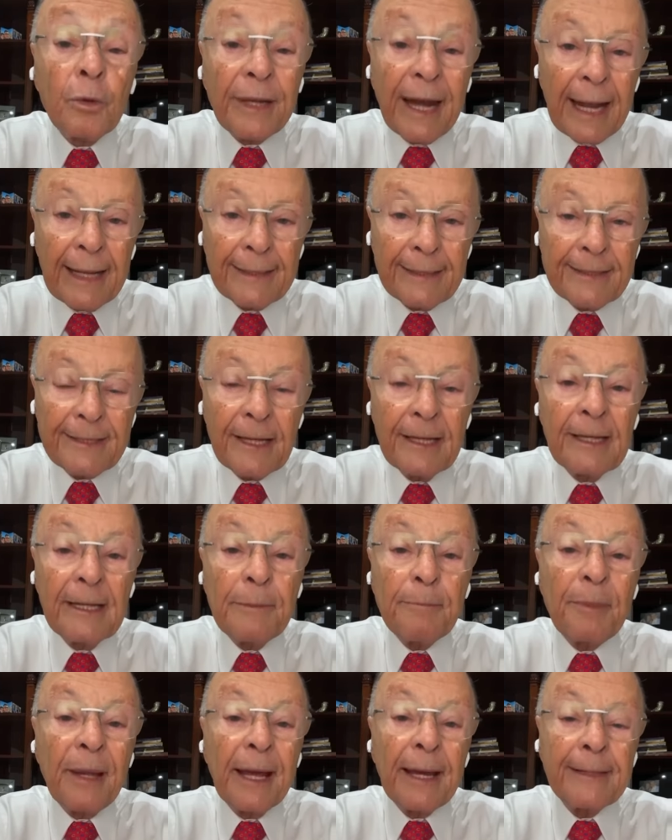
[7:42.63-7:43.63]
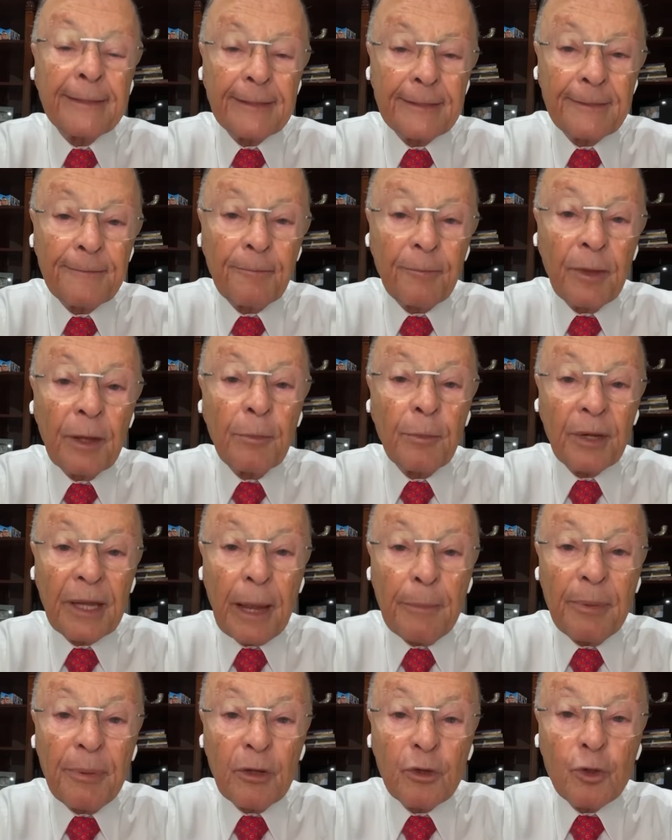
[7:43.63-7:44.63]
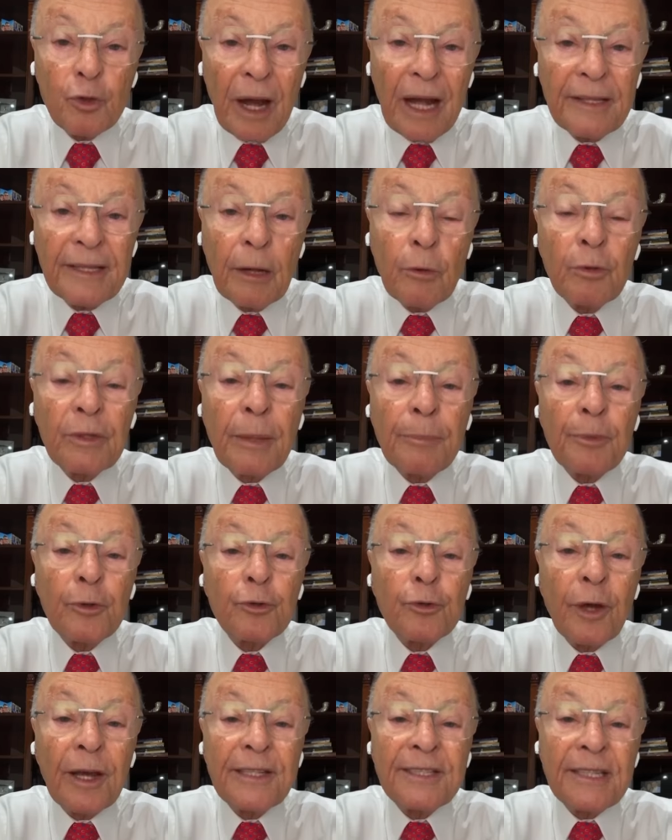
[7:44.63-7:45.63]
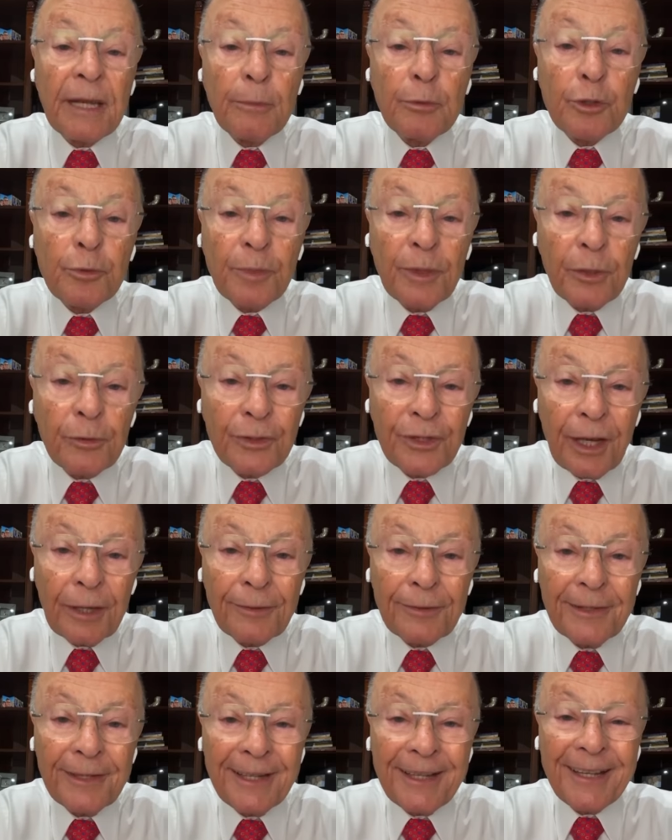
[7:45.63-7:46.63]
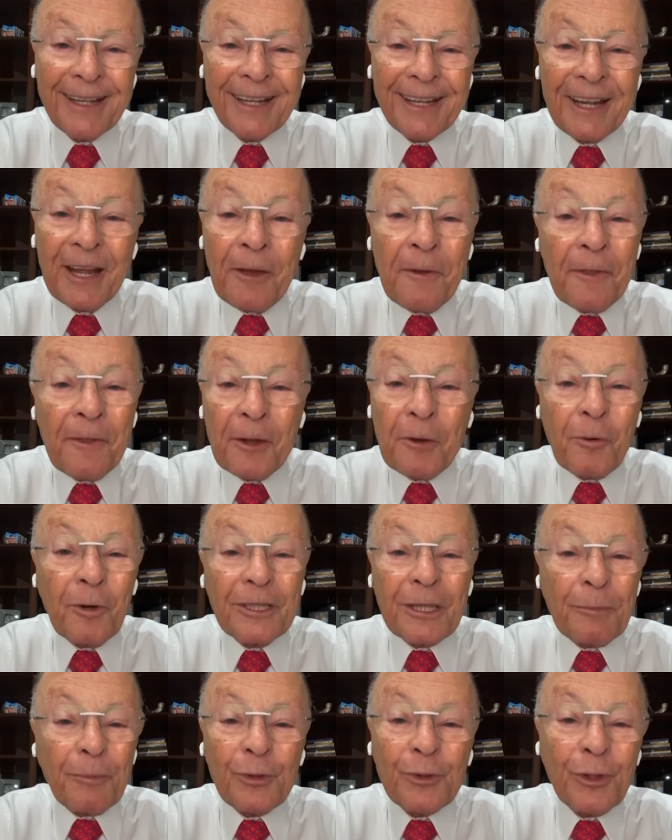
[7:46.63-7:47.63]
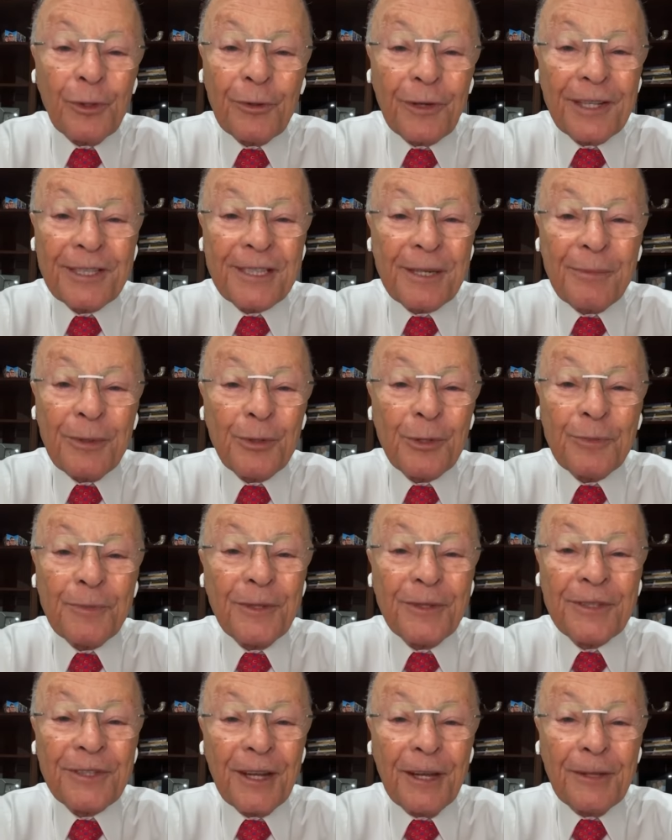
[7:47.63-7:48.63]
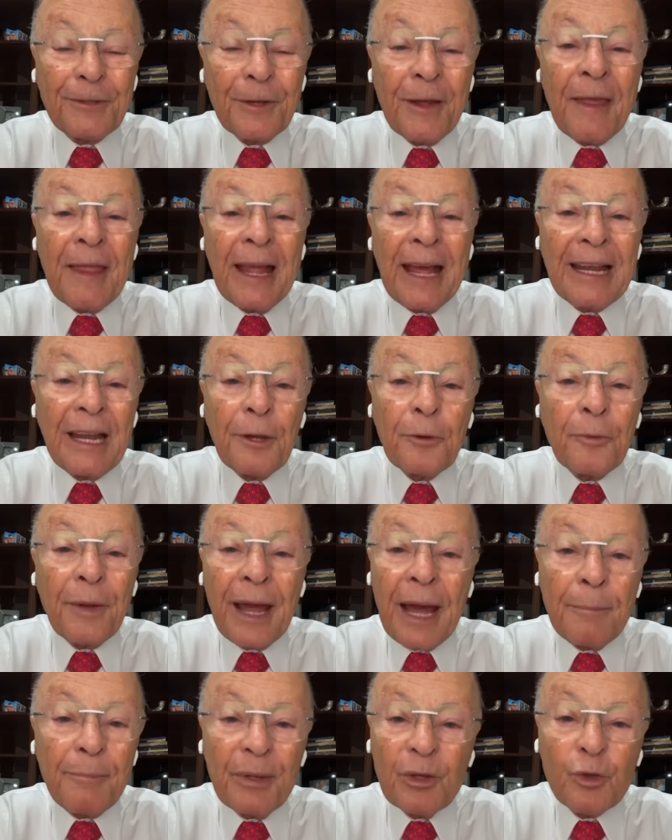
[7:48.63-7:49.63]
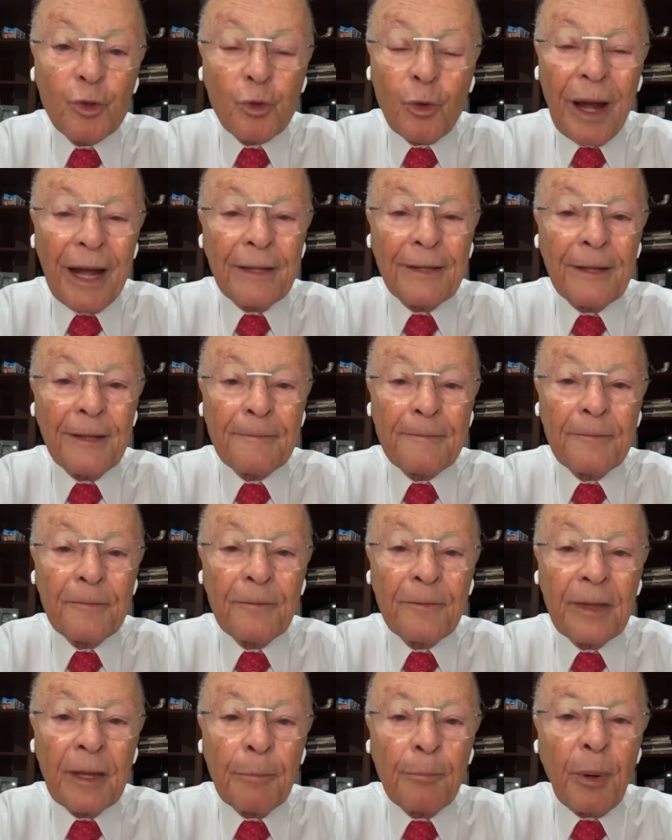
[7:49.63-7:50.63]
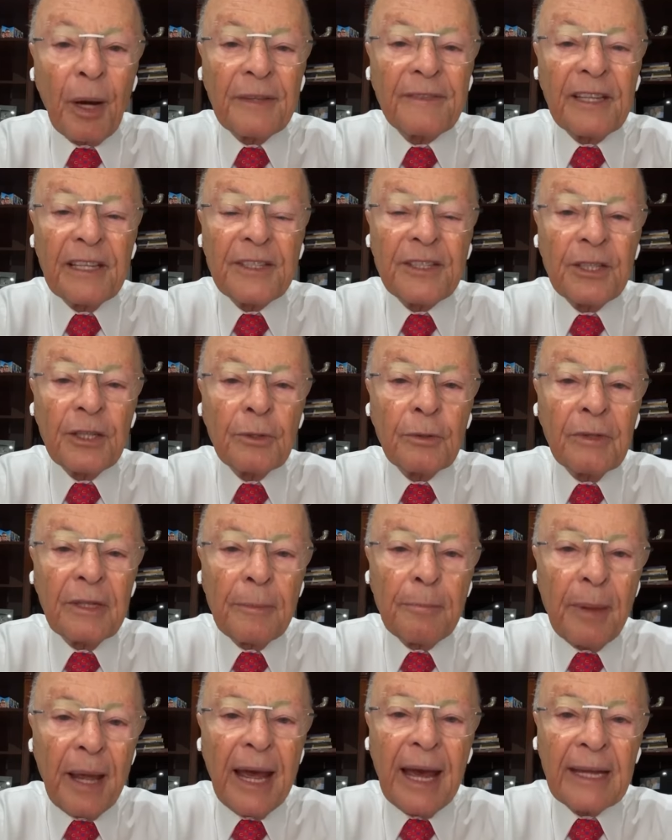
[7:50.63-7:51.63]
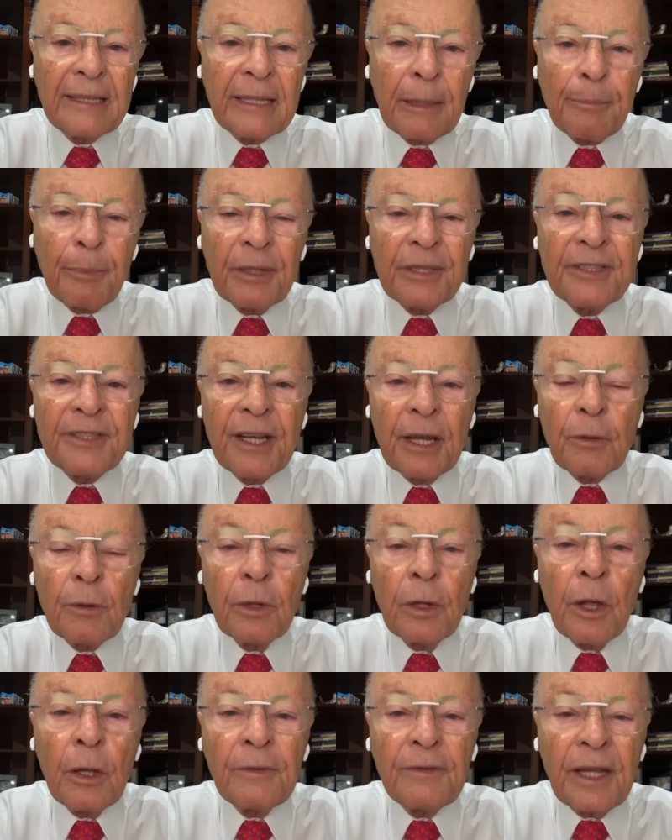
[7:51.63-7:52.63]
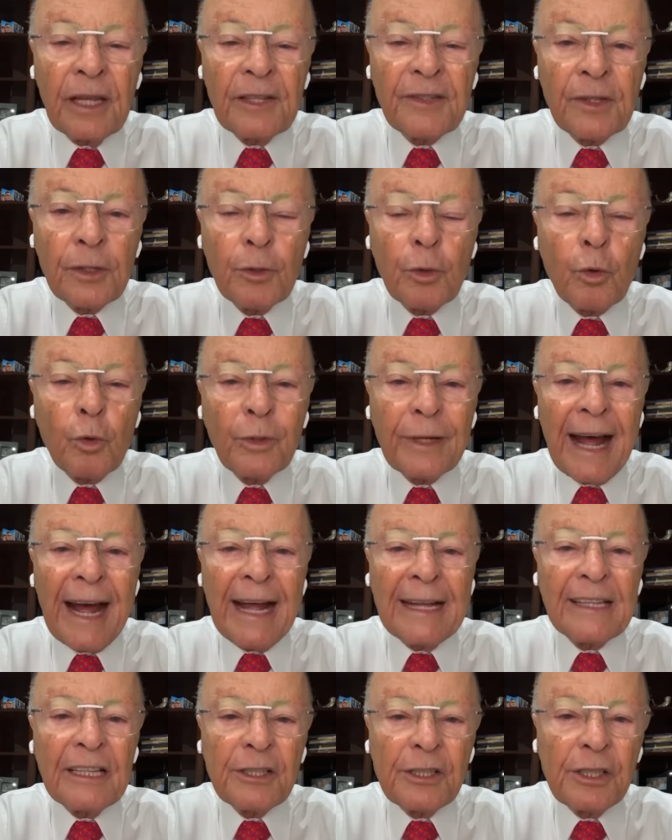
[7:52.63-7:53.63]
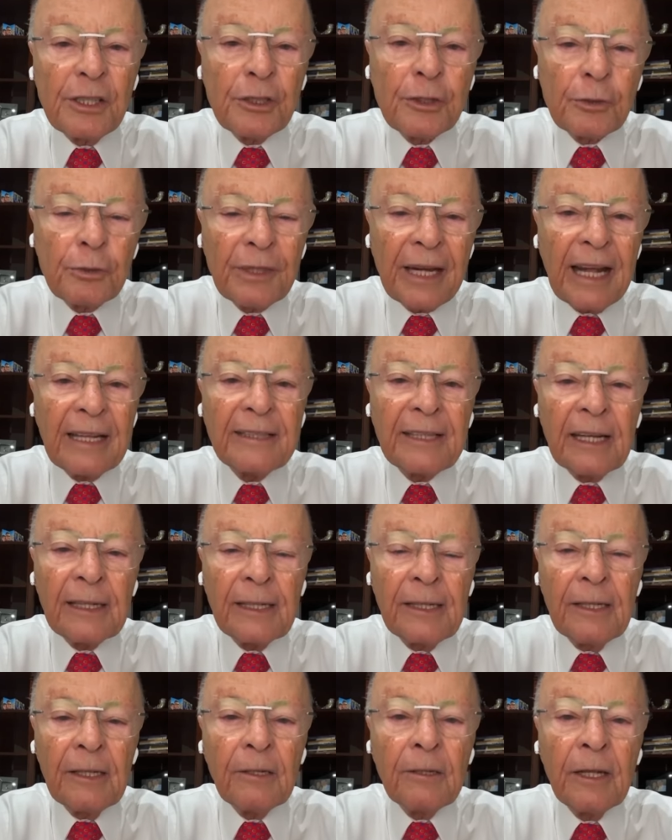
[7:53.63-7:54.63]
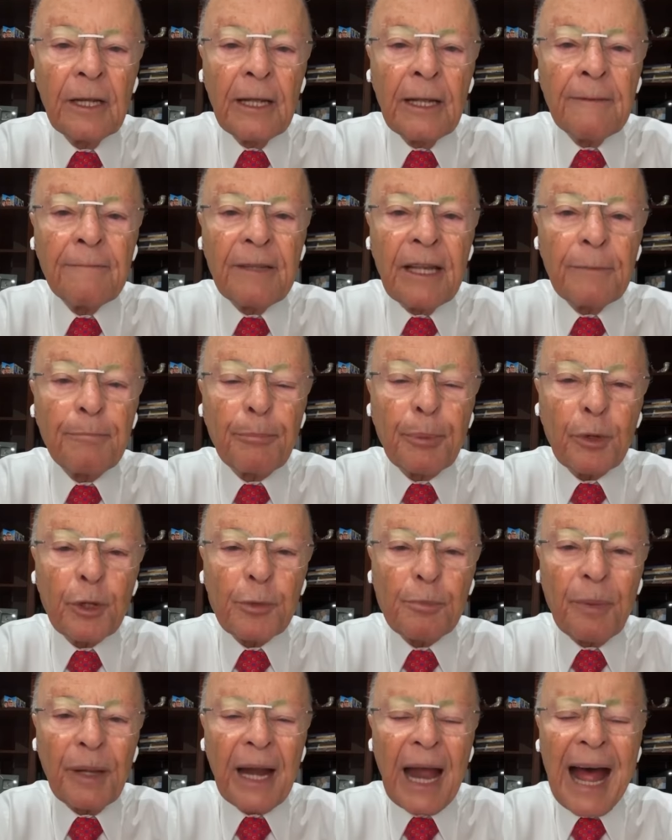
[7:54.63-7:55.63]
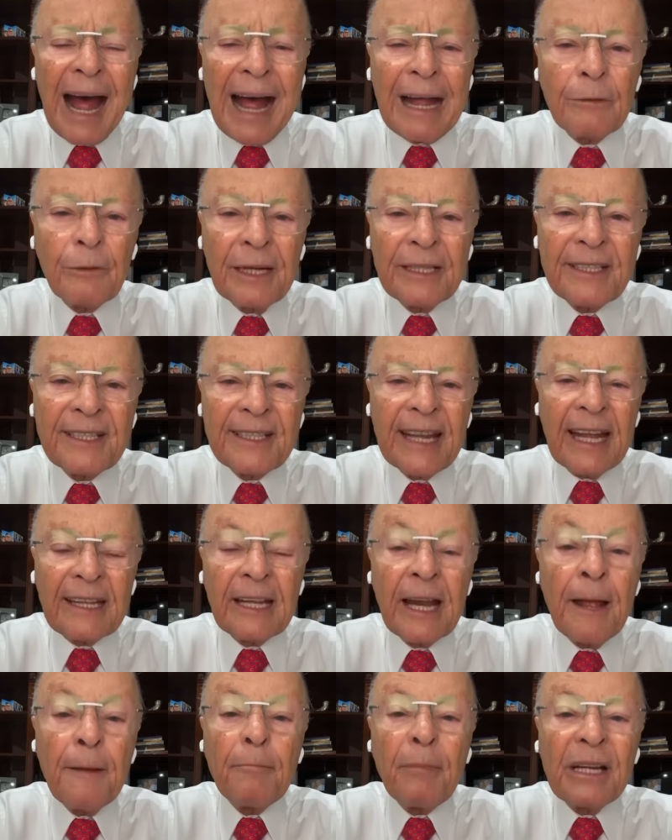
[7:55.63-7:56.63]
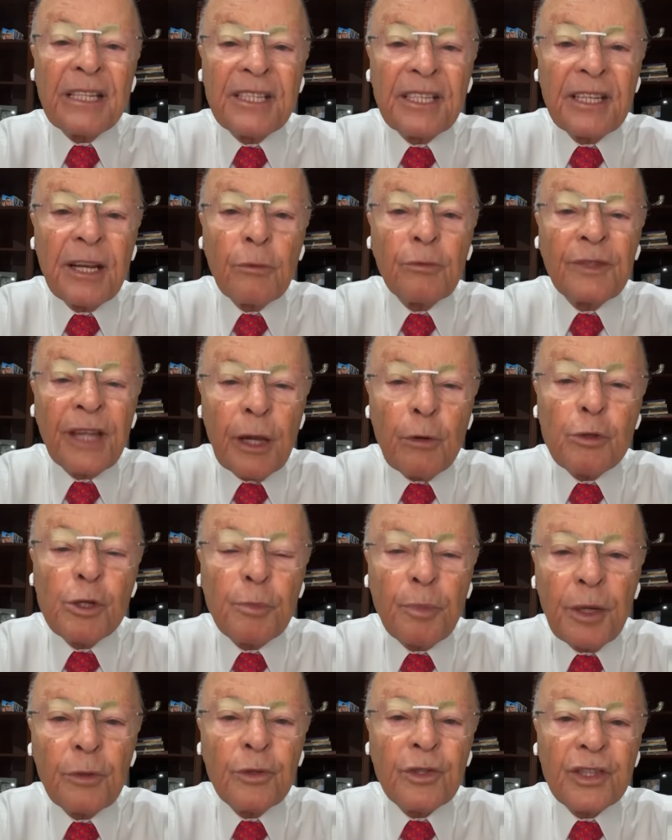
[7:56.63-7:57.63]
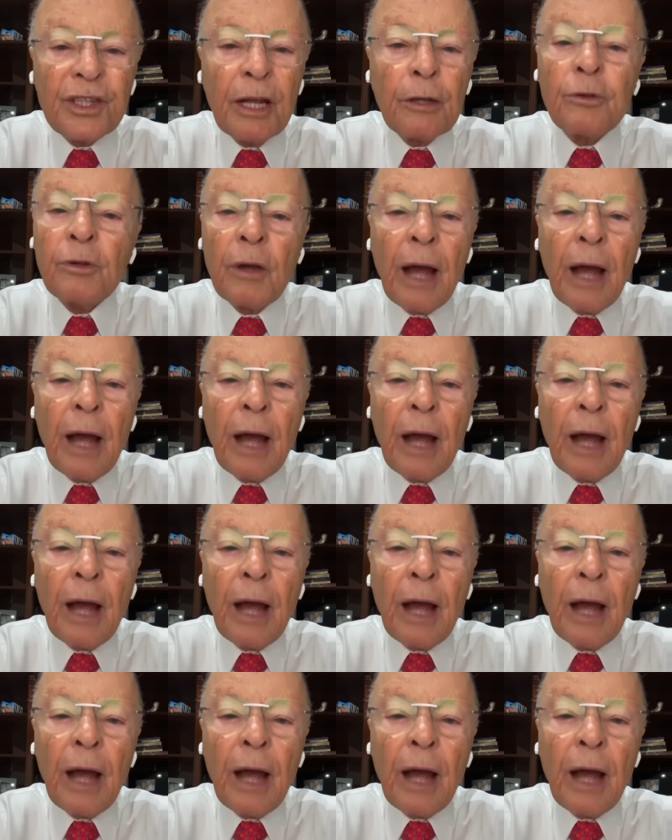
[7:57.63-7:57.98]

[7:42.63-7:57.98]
Not really blessed, but to be healed, delivered. Because blessed is only when the person receives the Holy Spirit. As long as they don't receive Him, they are not blessed. They may have been delivered, healed from this and that, and prospered and so on.